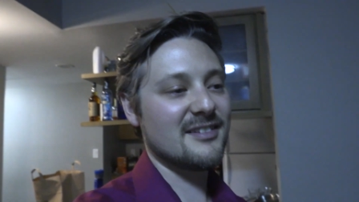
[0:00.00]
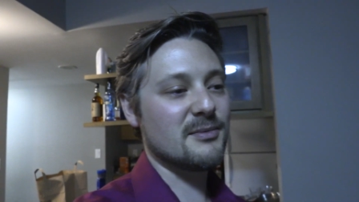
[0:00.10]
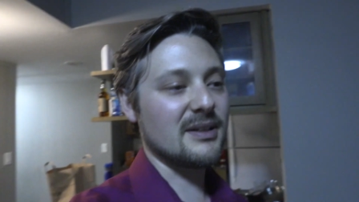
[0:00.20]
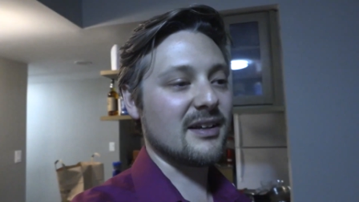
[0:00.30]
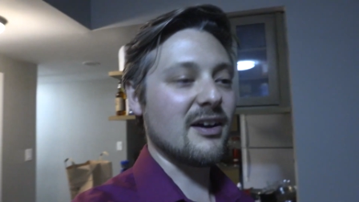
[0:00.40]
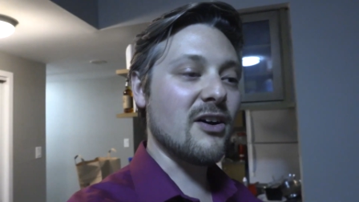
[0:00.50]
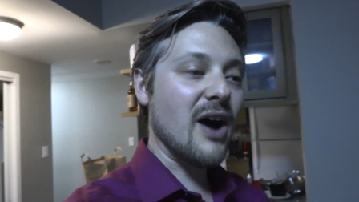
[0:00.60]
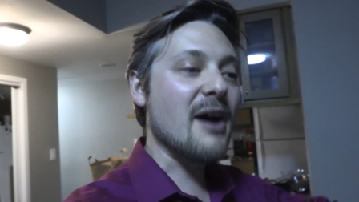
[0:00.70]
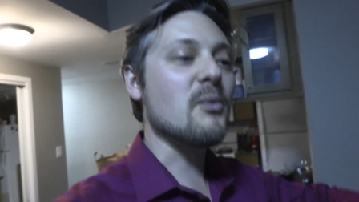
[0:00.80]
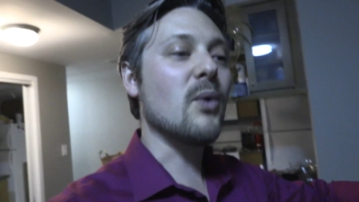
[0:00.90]
you'd be like, oh,
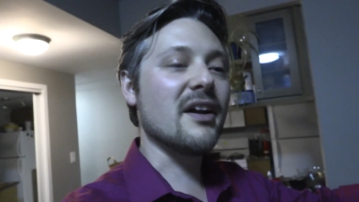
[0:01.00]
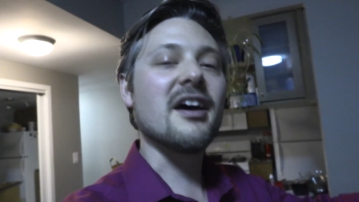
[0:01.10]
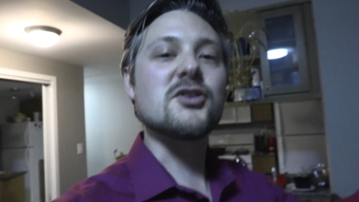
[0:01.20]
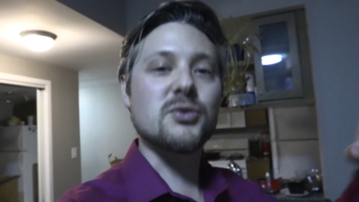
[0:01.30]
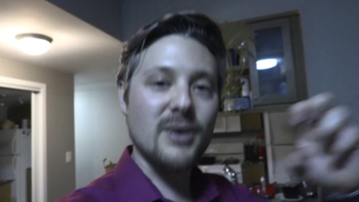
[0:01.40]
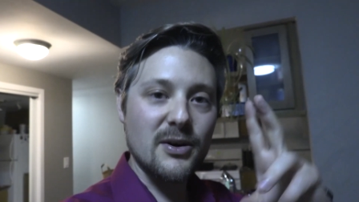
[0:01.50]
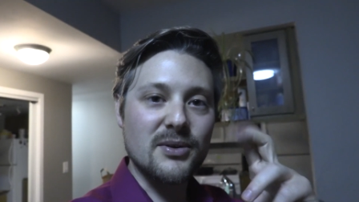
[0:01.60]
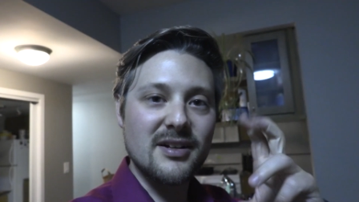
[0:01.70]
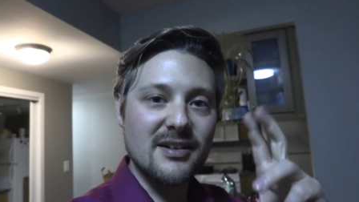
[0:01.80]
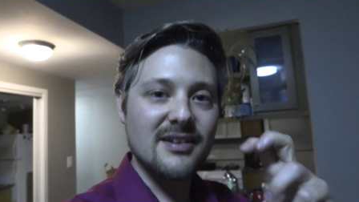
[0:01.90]
I want a
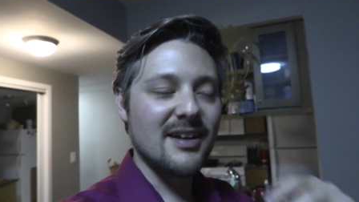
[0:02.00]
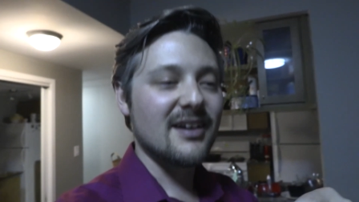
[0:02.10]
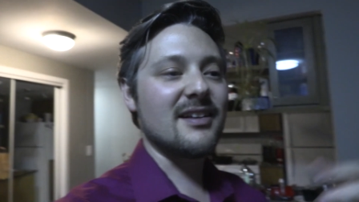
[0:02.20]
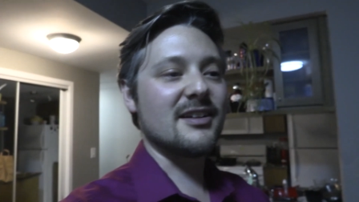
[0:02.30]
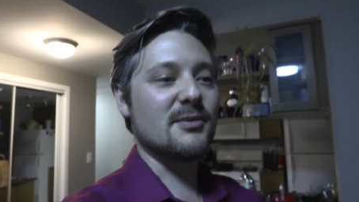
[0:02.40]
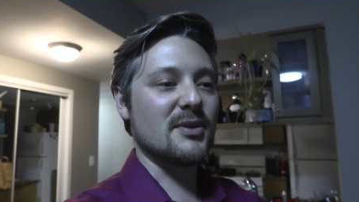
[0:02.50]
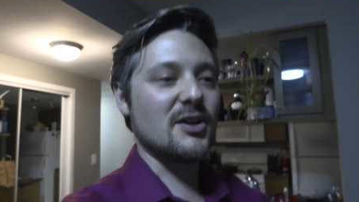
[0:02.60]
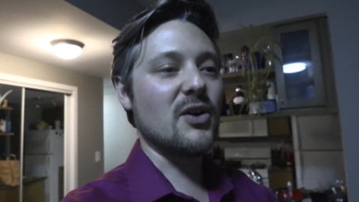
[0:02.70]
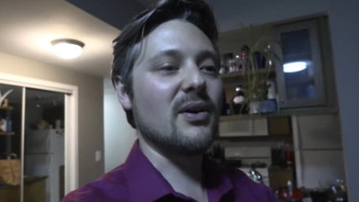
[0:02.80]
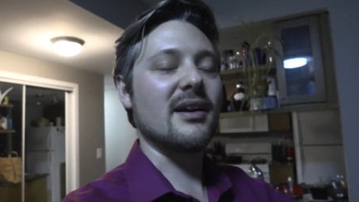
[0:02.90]
trout. And then you would go